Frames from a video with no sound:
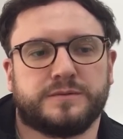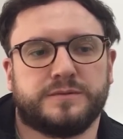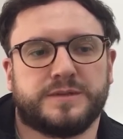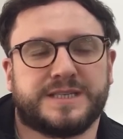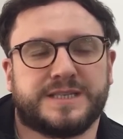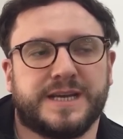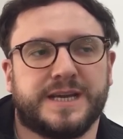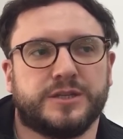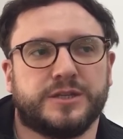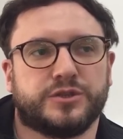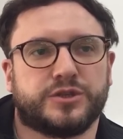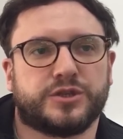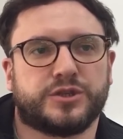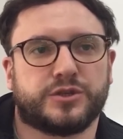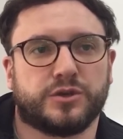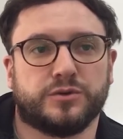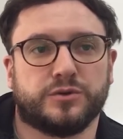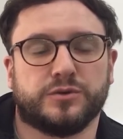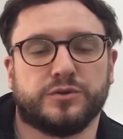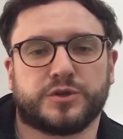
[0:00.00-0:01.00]
certain
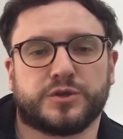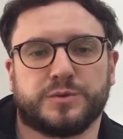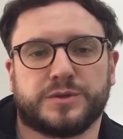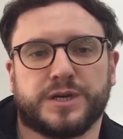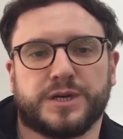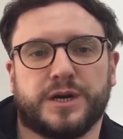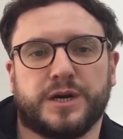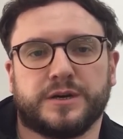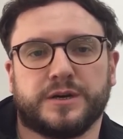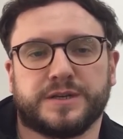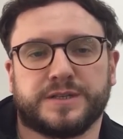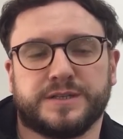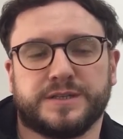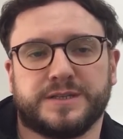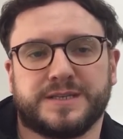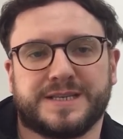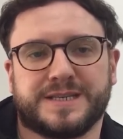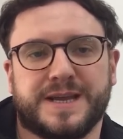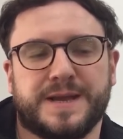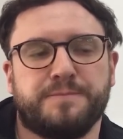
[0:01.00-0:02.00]
stores were targeted,
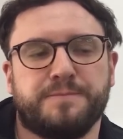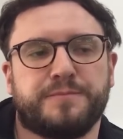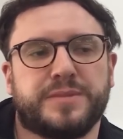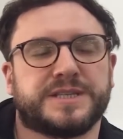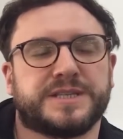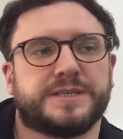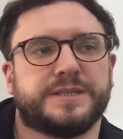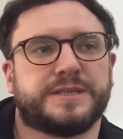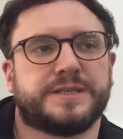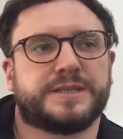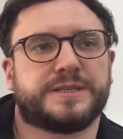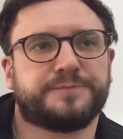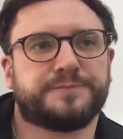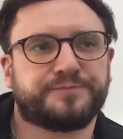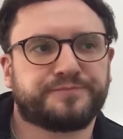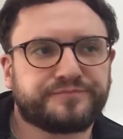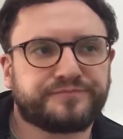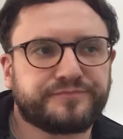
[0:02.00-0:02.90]
a certain business.